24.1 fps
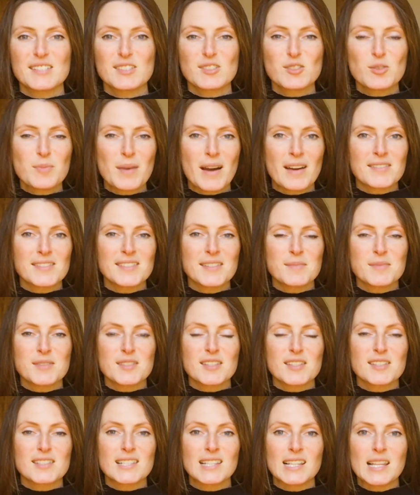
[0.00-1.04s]
It somehow
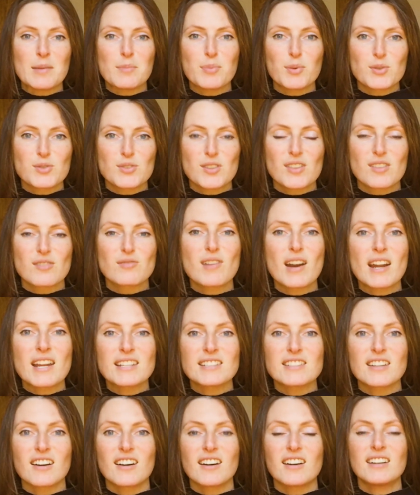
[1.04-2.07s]
seems to slip under the
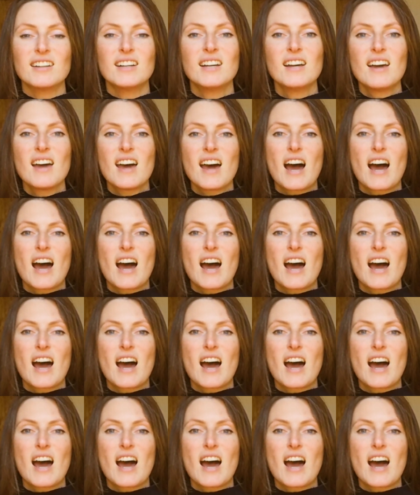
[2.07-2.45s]
radar,